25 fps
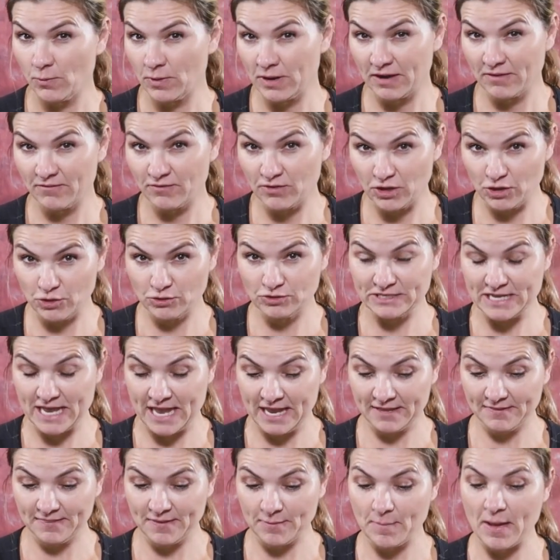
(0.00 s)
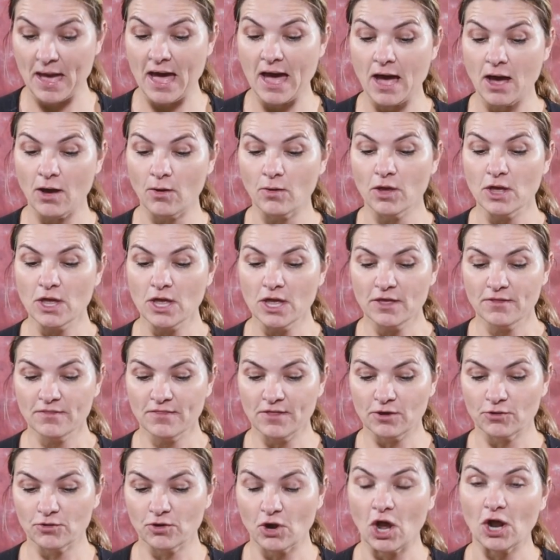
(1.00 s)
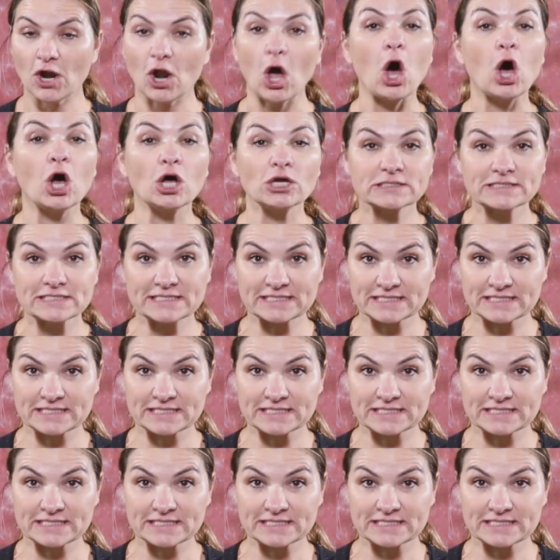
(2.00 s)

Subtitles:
whenever you take them out, they're not all